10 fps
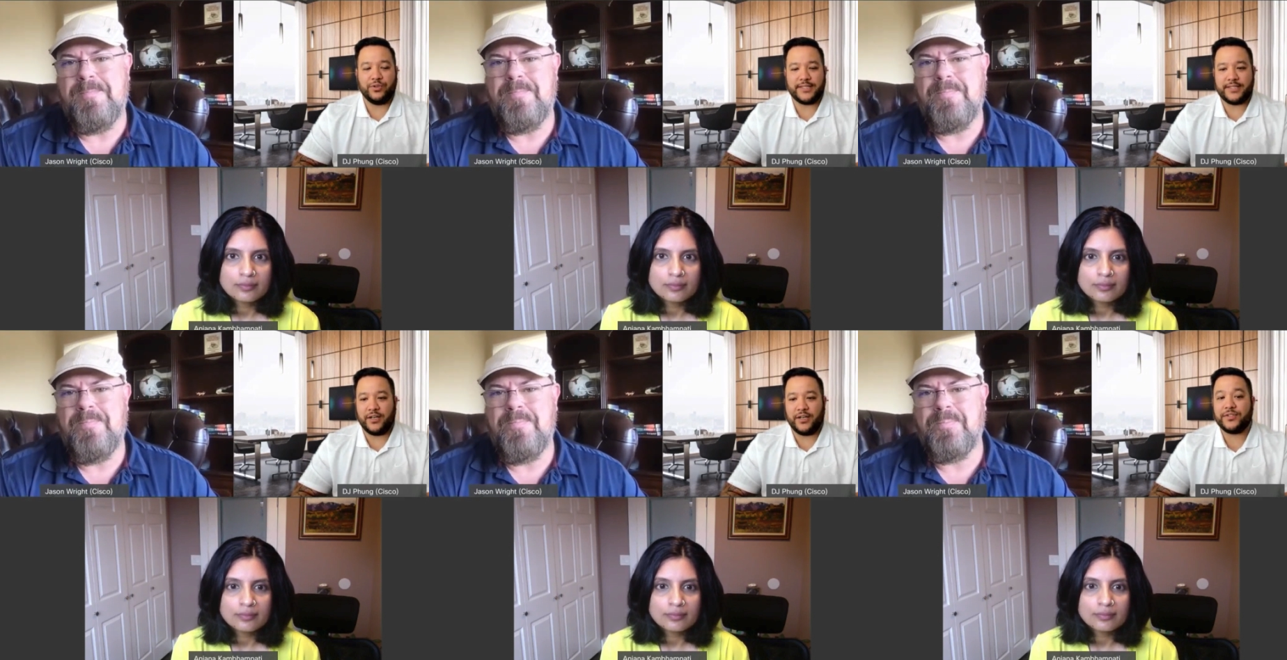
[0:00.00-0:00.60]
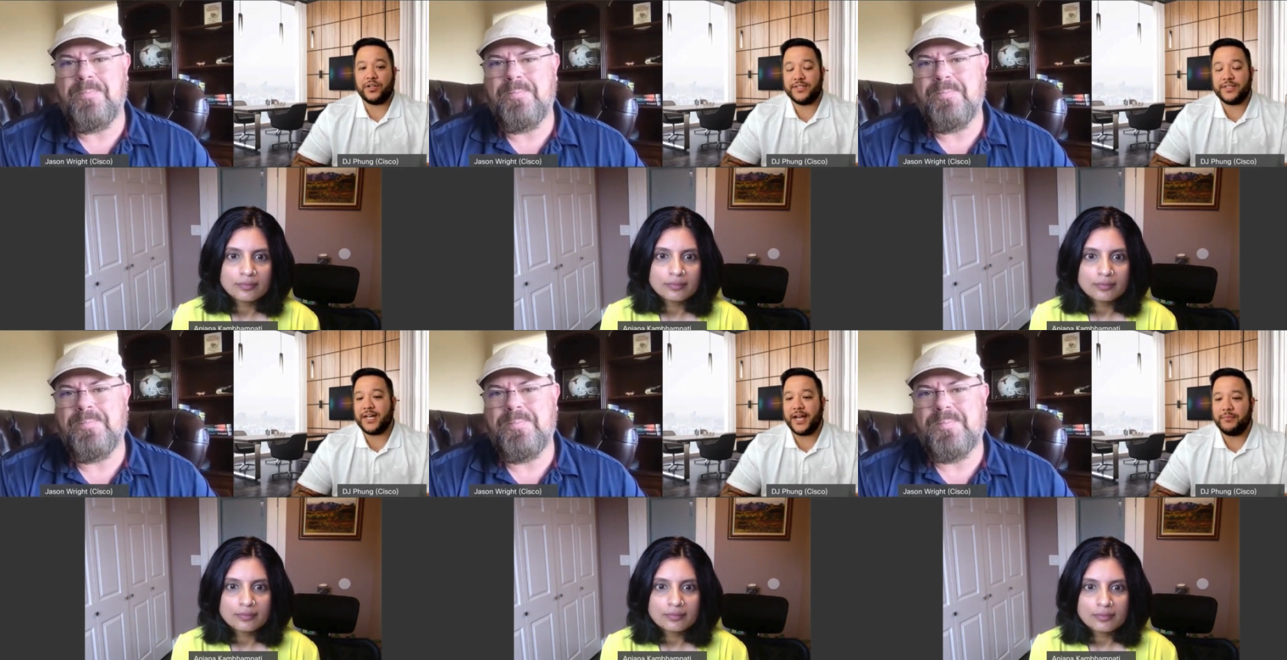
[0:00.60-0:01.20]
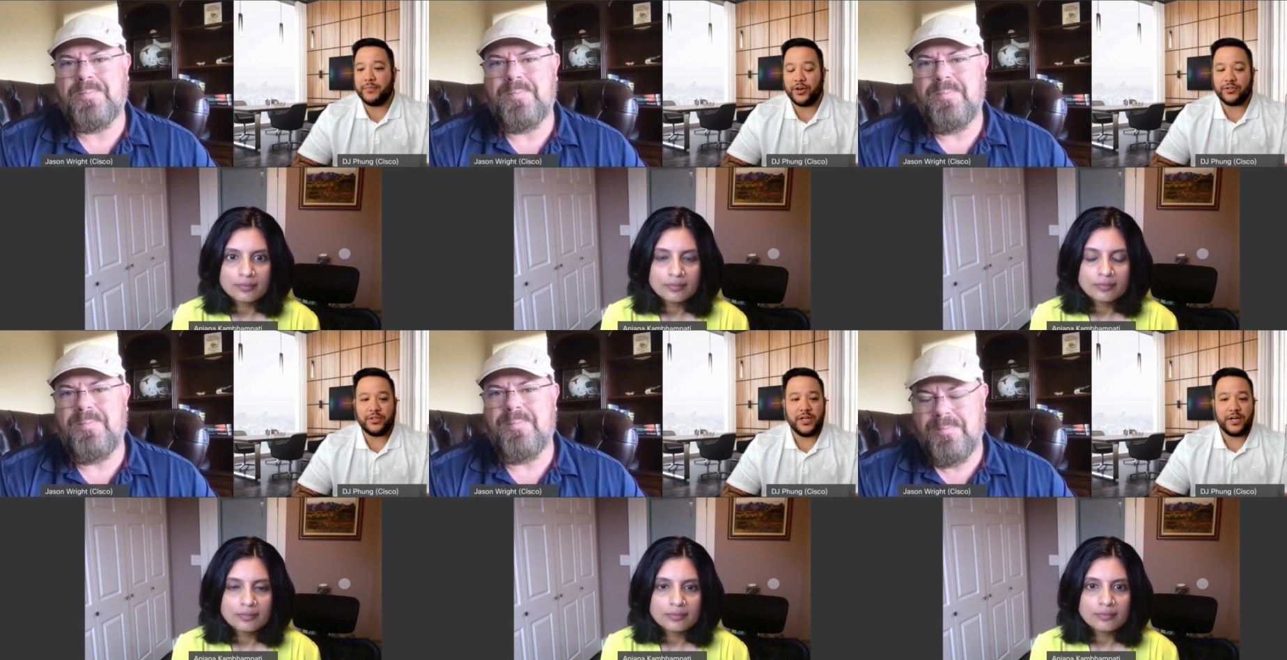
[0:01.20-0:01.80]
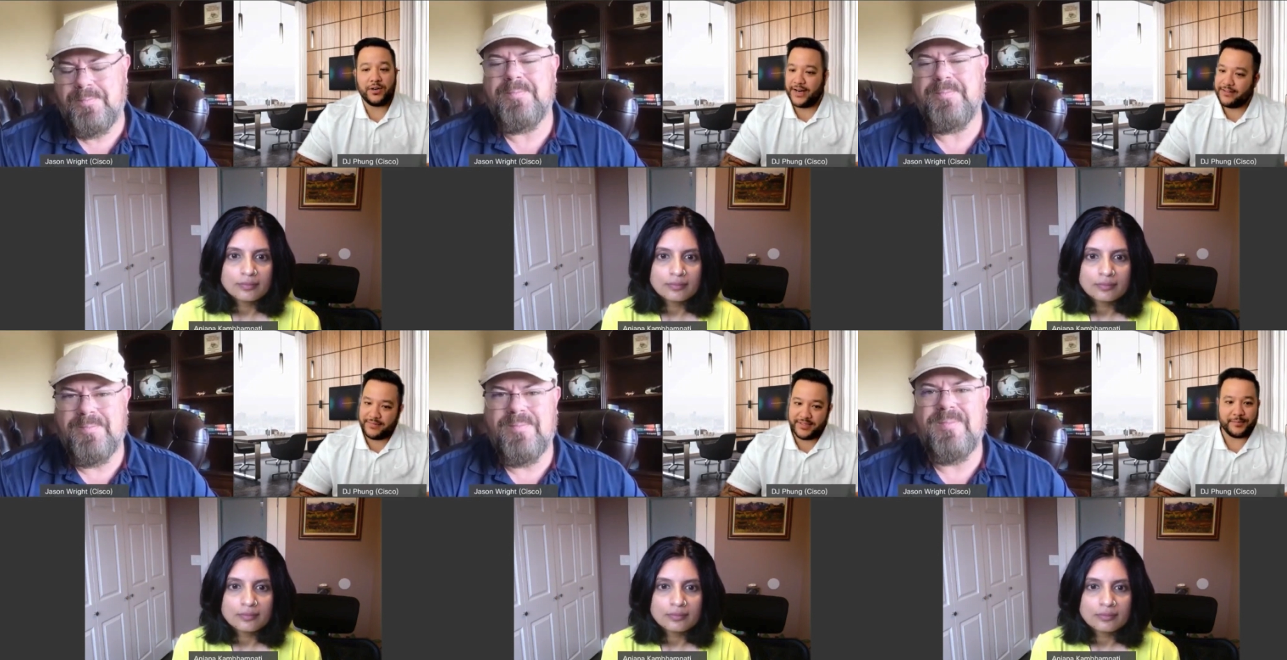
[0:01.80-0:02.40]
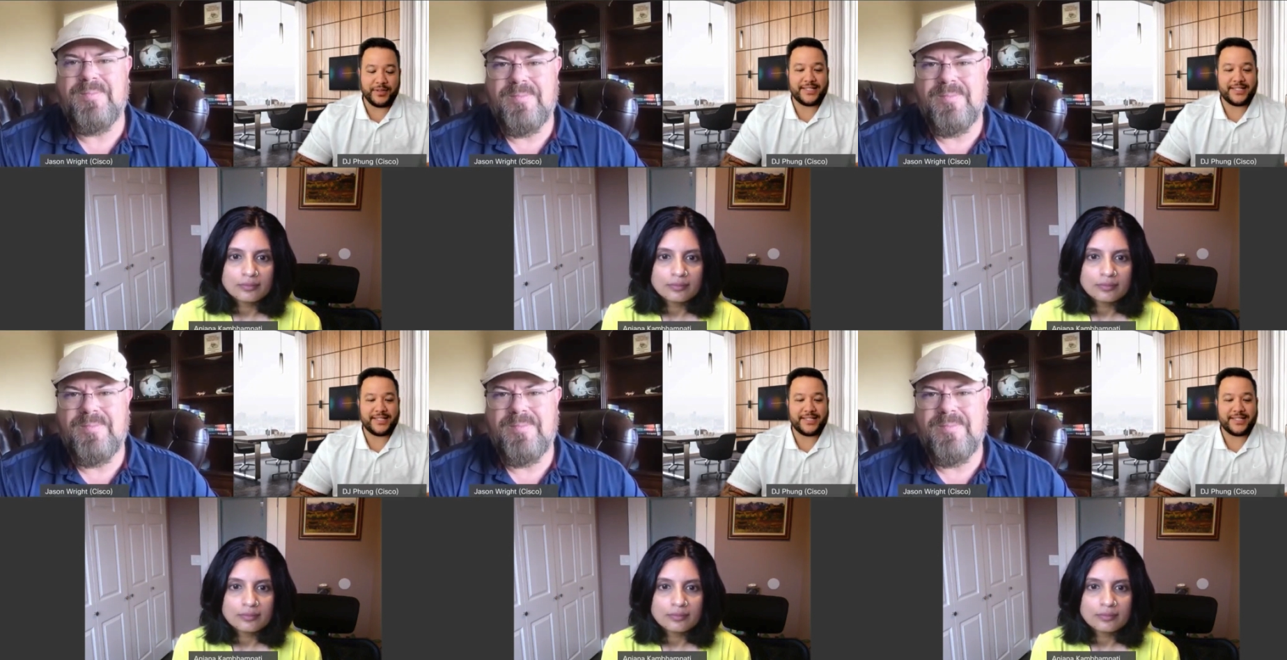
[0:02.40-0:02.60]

Speaker 1: self-service type model, right? Simply